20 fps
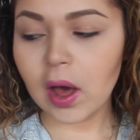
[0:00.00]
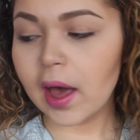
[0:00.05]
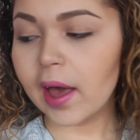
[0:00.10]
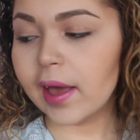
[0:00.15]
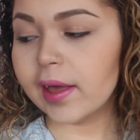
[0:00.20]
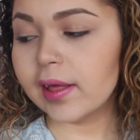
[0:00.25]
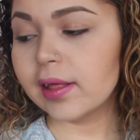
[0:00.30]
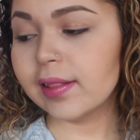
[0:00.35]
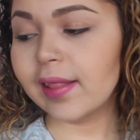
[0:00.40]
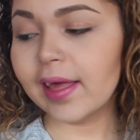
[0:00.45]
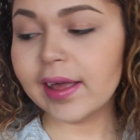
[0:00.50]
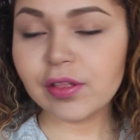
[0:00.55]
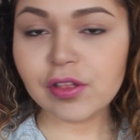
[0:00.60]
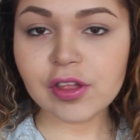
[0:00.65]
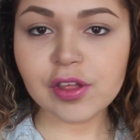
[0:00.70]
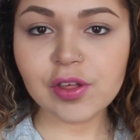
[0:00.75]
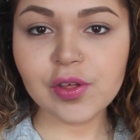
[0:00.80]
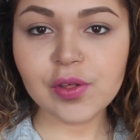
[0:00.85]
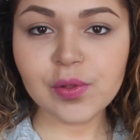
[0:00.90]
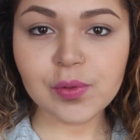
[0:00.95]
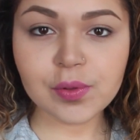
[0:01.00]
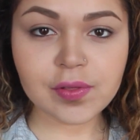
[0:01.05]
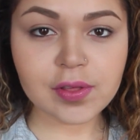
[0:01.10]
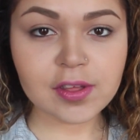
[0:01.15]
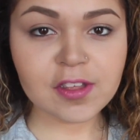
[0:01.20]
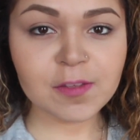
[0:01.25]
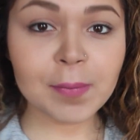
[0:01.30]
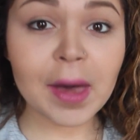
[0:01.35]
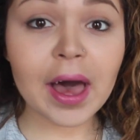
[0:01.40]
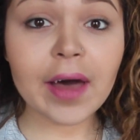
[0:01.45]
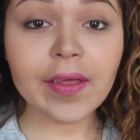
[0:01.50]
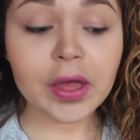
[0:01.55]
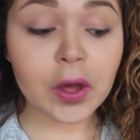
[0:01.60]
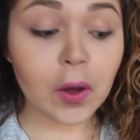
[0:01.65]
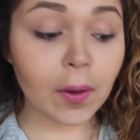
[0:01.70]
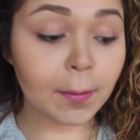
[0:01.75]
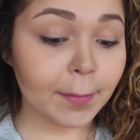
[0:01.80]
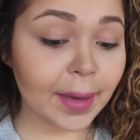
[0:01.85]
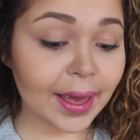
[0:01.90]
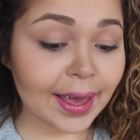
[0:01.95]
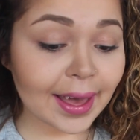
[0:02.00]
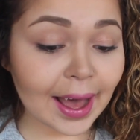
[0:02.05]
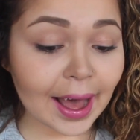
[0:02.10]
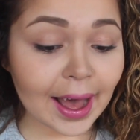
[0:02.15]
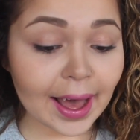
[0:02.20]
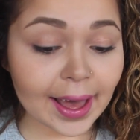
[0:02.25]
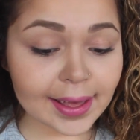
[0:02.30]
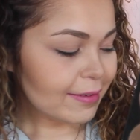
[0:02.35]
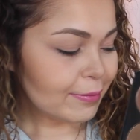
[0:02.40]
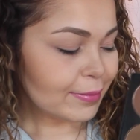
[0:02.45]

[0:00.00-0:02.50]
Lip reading: I like to use this palette on my eye.